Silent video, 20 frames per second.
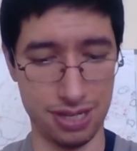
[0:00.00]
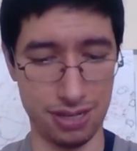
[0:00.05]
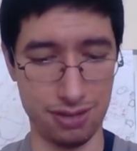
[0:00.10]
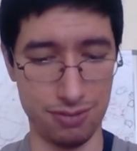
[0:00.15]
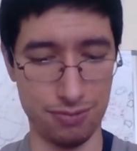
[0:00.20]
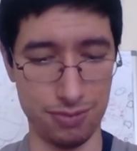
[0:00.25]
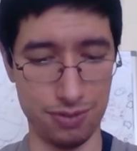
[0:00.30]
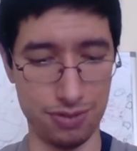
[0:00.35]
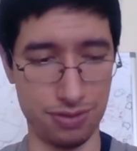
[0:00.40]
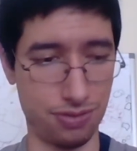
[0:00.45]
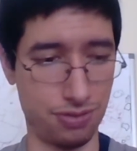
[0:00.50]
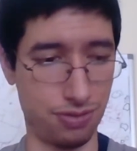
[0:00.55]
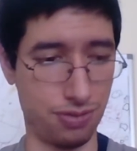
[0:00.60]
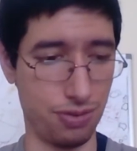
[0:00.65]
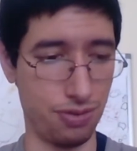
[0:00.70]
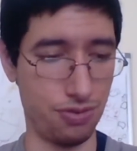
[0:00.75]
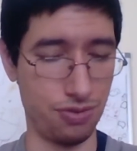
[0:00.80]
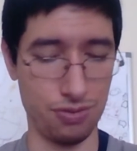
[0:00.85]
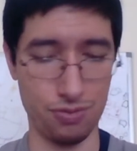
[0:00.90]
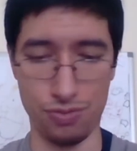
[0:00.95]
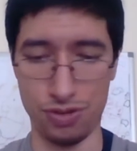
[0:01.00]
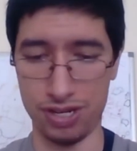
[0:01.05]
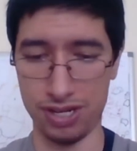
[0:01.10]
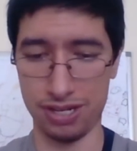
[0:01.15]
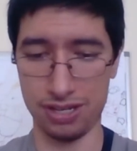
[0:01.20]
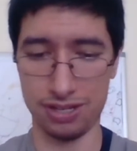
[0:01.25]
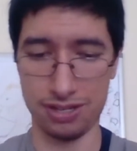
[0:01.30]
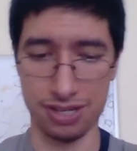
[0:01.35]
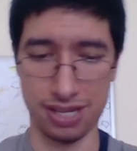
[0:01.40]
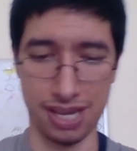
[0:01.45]
I almost don't
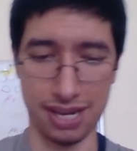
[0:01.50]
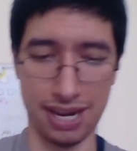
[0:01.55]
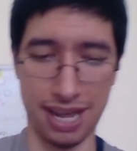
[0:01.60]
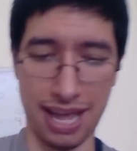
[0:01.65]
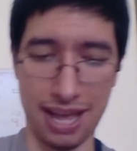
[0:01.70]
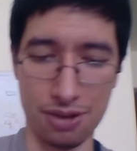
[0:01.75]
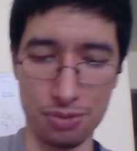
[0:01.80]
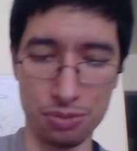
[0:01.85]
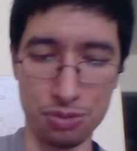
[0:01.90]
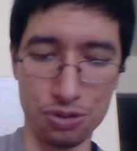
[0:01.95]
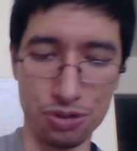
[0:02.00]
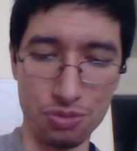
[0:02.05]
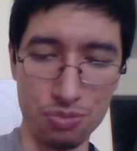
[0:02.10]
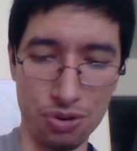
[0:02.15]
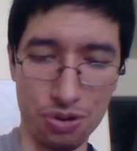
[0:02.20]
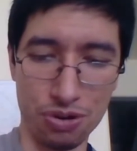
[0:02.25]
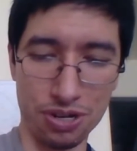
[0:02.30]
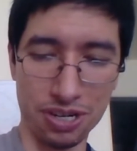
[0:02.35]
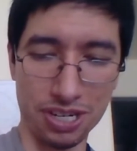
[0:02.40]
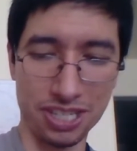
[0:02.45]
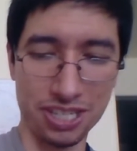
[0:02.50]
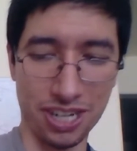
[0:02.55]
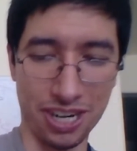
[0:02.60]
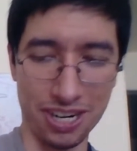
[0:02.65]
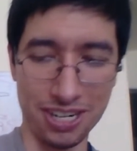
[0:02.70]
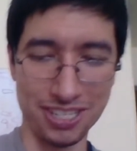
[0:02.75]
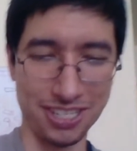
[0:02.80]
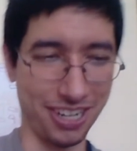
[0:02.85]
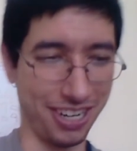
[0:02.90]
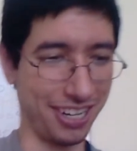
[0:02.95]
want to get a Houndoom or a
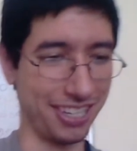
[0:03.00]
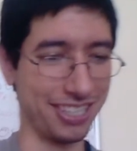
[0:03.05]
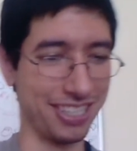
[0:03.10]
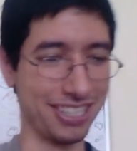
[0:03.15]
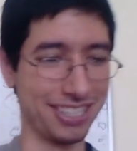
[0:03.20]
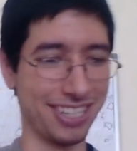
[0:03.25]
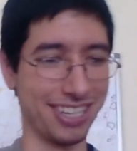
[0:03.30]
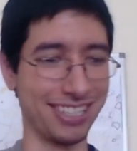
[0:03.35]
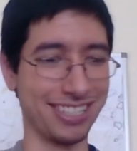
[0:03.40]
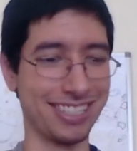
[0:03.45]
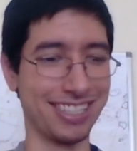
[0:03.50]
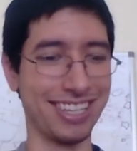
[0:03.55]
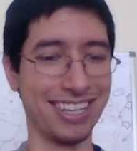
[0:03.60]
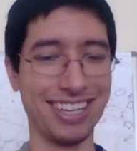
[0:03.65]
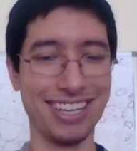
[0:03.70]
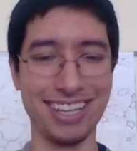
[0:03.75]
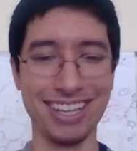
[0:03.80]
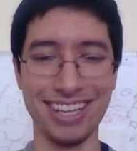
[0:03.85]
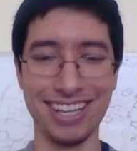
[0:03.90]
Charizard just because